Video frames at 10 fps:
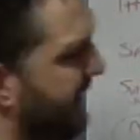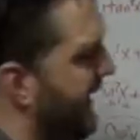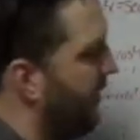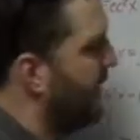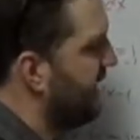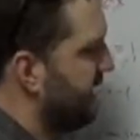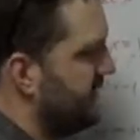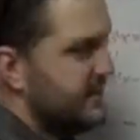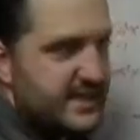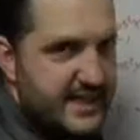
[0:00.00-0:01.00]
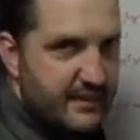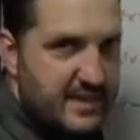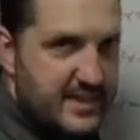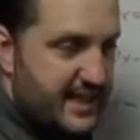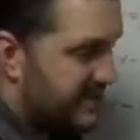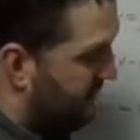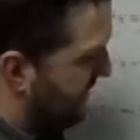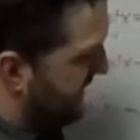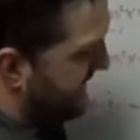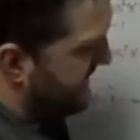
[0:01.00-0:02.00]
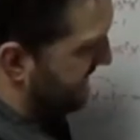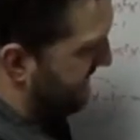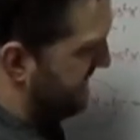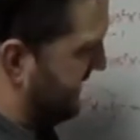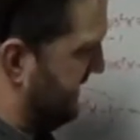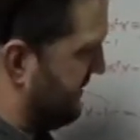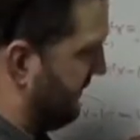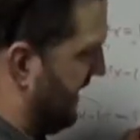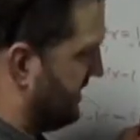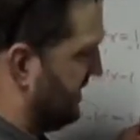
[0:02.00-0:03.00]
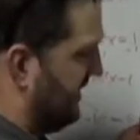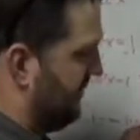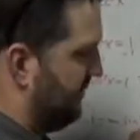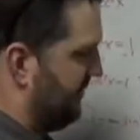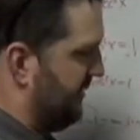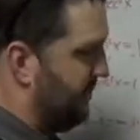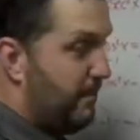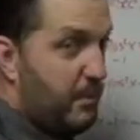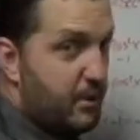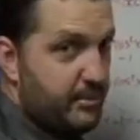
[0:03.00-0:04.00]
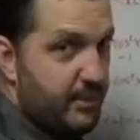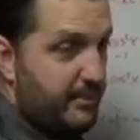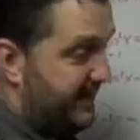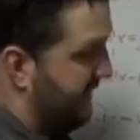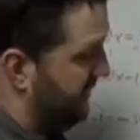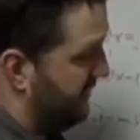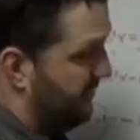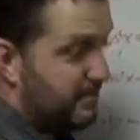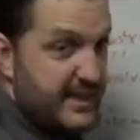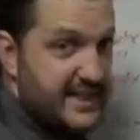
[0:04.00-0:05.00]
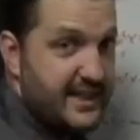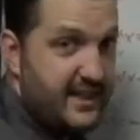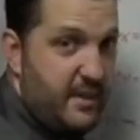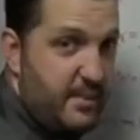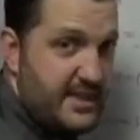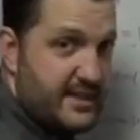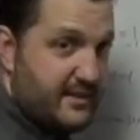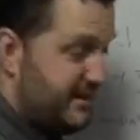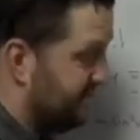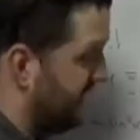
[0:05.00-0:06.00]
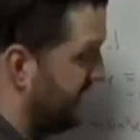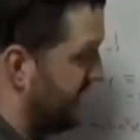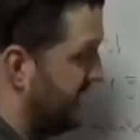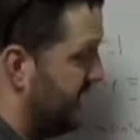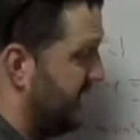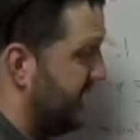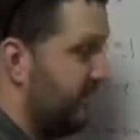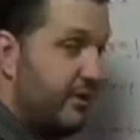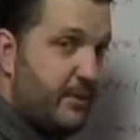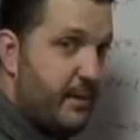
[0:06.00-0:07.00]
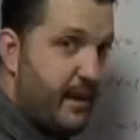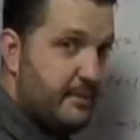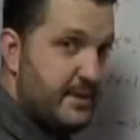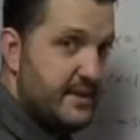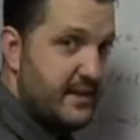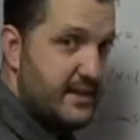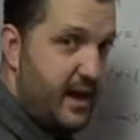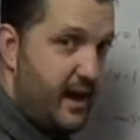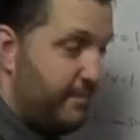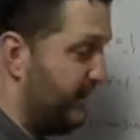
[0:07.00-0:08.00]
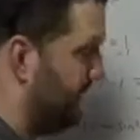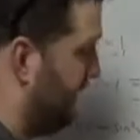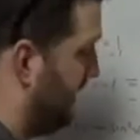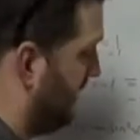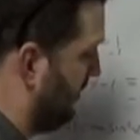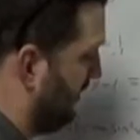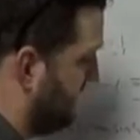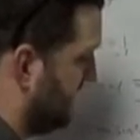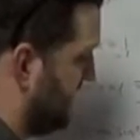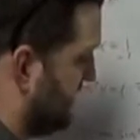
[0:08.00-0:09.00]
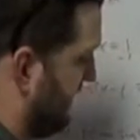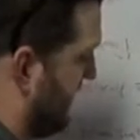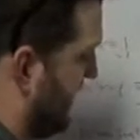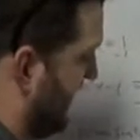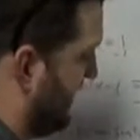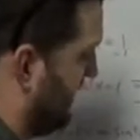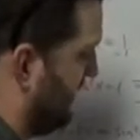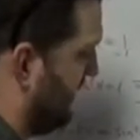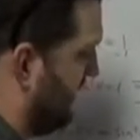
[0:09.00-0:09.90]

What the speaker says: now what I can do is I take my sine squared x and this fraction, I multiply them together. Basically the piece out to the right can multiply up into the top, which gives me a negative